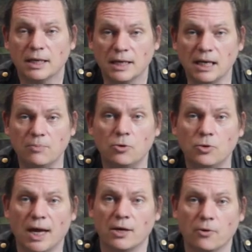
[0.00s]
Keep
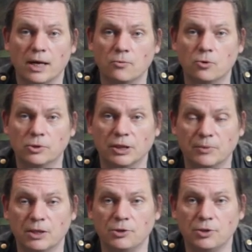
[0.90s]
all that grey water,
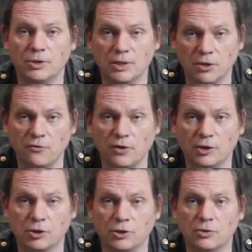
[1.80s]
because you can still
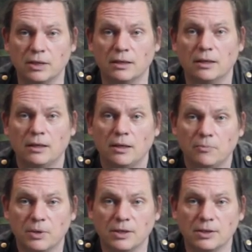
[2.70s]
flush a toilet
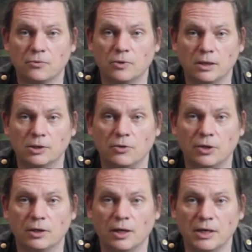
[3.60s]
because it works on
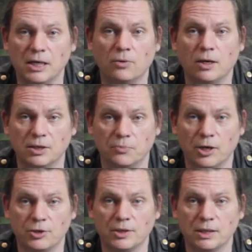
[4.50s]
an equalised
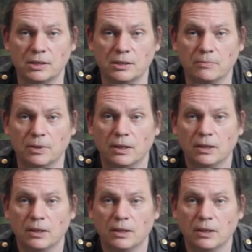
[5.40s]
pressure system.